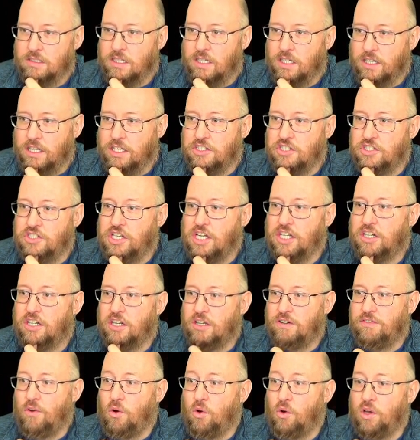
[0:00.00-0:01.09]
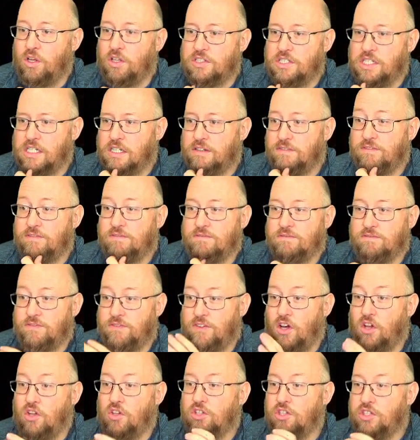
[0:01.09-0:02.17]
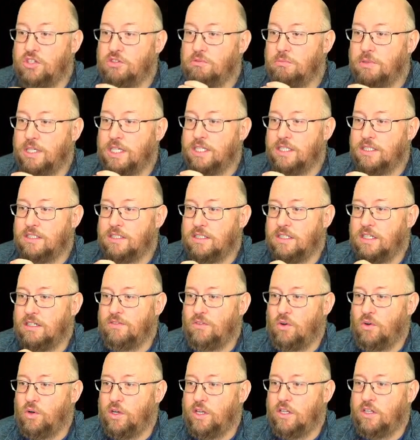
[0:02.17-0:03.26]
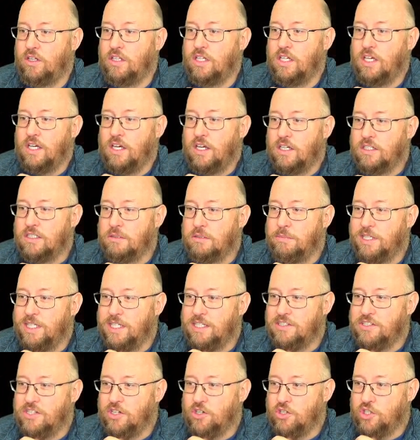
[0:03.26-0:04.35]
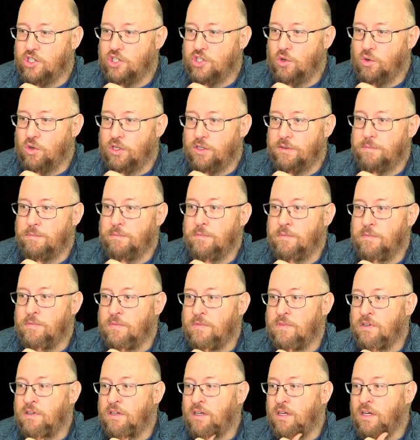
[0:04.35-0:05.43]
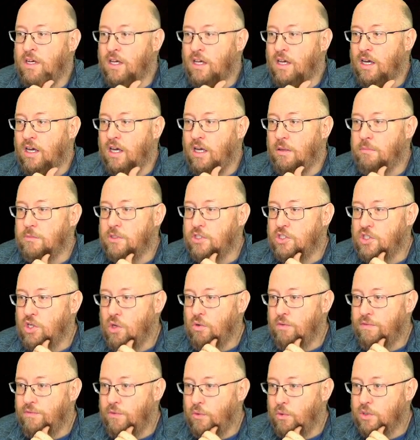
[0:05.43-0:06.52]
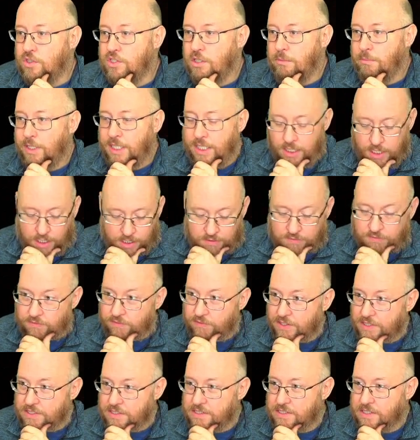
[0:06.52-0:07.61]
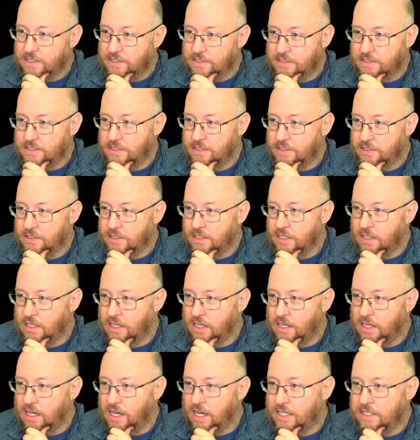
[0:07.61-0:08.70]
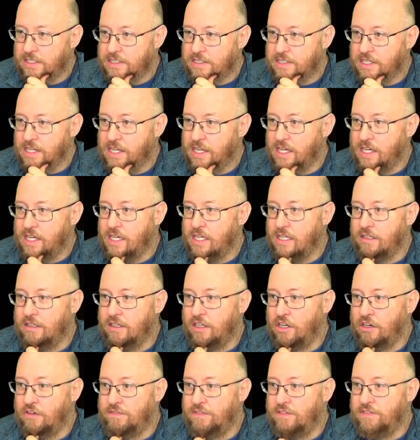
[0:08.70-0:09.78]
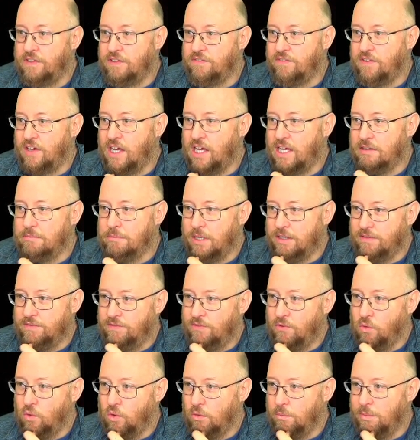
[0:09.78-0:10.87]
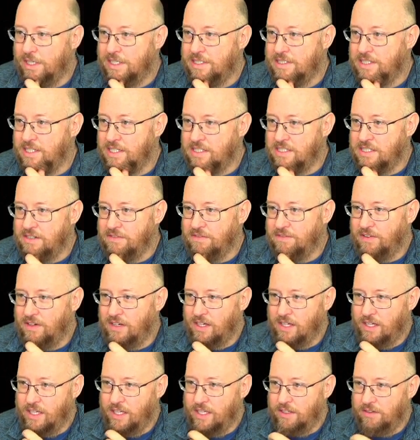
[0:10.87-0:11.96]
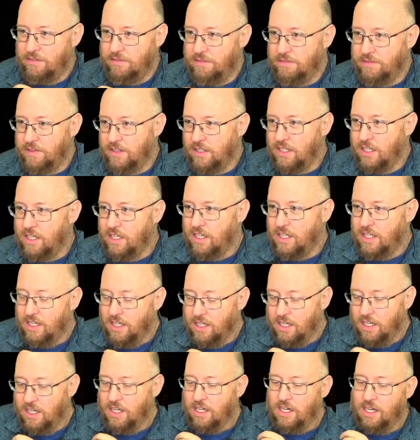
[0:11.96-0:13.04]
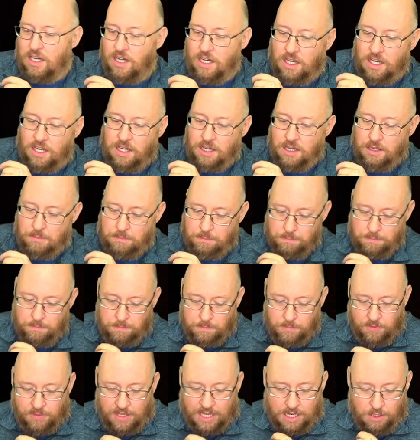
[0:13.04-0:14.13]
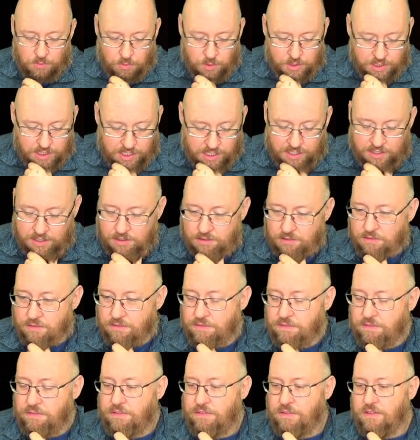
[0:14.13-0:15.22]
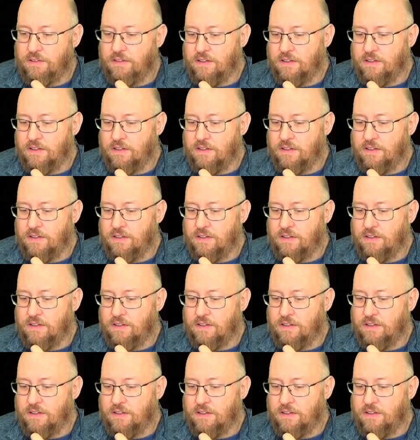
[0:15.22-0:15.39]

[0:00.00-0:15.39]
there's not enough oil, there's not enough volume of oil to be considered short. So for somebody like Vincent, I'd say 55 by 4 by 65. That would give